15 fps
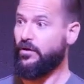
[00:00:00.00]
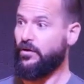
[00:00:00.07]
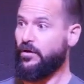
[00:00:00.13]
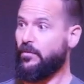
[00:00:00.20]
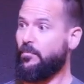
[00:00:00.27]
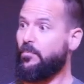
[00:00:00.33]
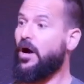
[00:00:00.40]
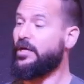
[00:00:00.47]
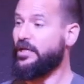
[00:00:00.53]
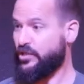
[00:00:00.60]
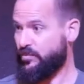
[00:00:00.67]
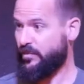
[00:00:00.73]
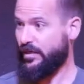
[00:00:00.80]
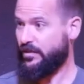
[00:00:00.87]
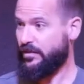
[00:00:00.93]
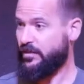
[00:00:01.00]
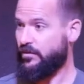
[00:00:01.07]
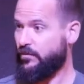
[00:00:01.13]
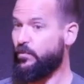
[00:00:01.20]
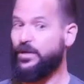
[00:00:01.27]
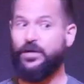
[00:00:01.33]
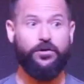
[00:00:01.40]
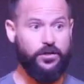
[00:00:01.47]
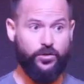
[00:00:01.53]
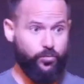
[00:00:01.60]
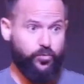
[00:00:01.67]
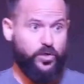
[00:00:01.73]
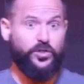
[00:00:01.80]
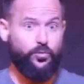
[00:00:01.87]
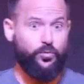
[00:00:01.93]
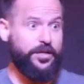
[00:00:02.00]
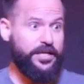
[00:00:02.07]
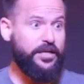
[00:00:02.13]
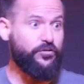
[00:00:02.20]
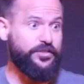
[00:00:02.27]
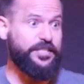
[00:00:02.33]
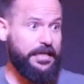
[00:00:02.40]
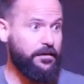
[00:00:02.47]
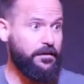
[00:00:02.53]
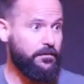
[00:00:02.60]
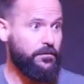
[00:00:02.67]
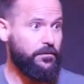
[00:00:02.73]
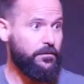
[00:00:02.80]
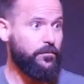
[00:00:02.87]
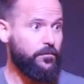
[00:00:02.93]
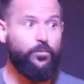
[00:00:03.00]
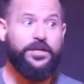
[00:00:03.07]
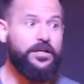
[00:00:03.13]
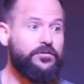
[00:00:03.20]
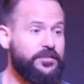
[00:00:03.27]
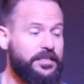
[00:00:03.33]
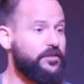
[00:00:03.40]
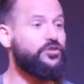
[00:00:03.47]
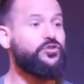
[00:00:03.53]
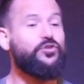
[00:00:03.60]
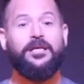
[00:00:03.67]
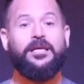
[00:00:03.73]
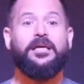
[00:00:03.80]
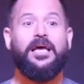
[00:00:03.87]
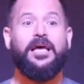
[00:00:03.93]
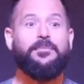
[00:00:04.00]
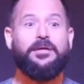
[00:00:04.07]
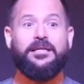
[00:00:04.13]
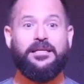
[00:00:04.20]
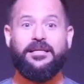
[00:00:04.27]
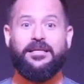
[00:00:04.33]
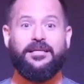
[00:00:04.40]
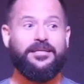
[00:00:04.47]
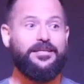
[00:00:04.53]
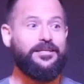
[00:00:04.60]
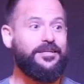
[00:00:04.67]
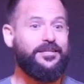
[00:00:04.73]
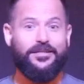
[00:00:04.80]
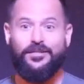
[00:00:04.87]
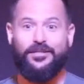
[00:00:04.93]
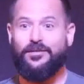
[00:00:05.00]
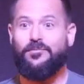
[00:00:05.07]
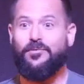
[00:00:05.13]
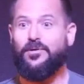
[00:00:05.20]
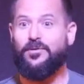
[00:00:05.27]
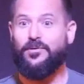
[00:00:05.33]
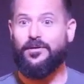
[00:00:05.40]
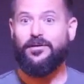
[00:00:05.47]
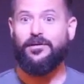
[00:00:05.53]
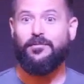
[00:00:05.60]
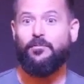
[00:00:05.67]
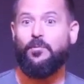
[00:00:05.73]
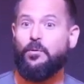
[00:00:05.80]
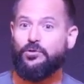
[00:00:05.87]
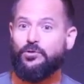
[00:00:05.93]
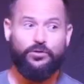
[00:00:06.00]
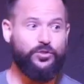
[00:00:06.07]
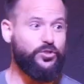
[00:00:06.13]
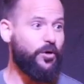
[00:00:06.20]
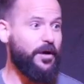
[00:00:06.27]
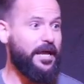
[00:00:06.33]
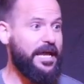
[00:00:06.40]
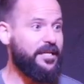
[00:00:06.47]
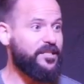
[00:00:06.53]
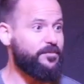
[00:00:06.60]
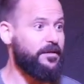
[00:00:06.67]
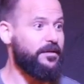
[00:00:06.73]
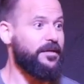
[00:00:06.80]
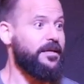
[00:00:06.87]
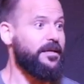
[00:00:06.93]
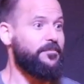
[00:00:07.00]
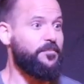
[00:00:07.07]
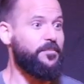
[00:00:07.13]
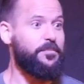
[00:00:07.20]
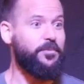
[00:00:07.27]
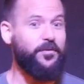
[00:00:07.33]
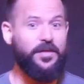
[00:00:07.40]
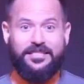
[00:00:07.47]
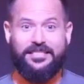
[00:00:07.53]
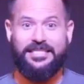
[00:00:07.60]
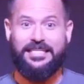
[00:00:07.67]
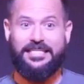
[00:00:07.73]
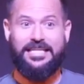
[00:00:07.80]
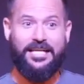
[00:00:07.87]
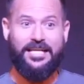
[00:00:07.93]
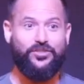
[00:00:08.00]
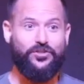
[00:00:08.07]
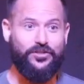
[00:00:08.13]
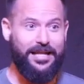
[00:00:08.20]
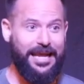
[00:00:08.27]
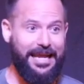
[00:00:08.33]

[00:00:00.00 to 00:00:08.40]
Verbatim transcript: punishment. We because we're guilty. We're guilty. There's no, I mean, won't do a show of hands, but people that sinned yesterday,